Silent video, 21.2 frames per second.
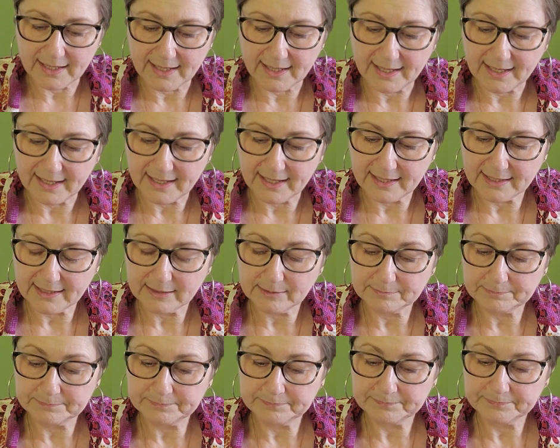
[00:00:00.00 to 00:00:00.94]

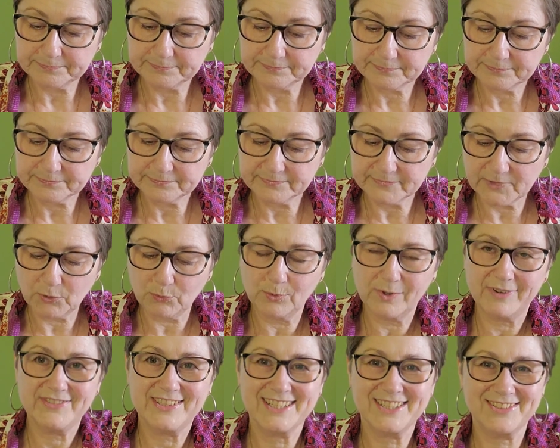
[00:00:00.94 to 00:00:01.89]
I've
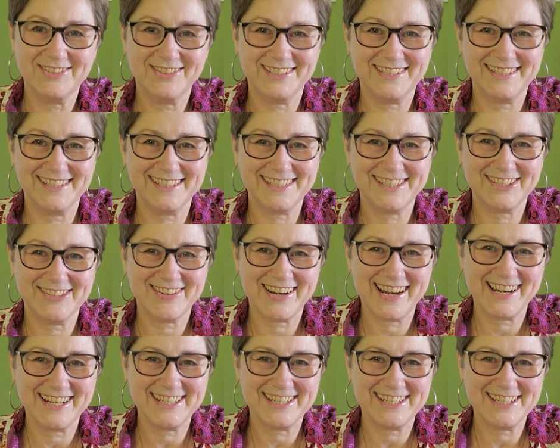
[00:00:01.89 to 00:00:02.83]
just got
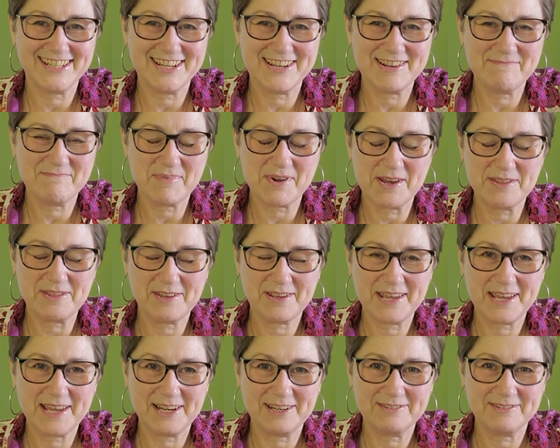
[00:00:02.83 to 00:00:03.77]
distracted by the
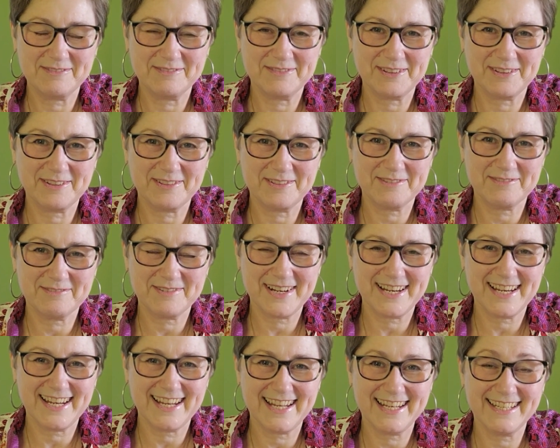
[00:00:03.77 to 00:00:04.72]
colour of the
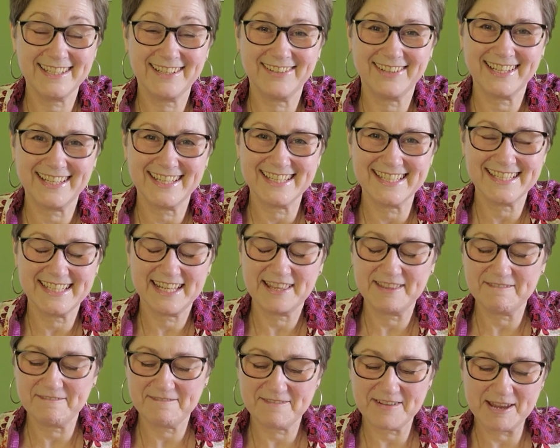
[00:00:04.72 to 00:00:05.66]
thread, and I can see
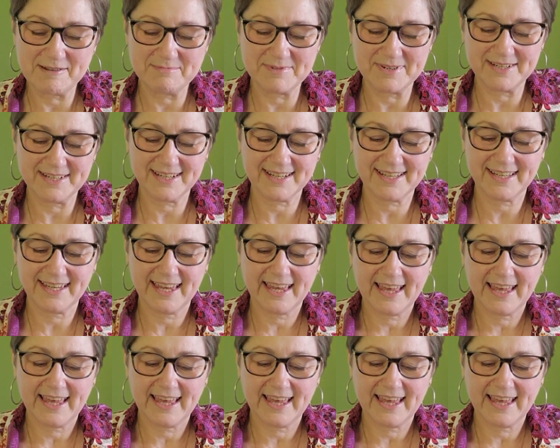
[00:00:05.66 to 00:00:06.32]
the fabric.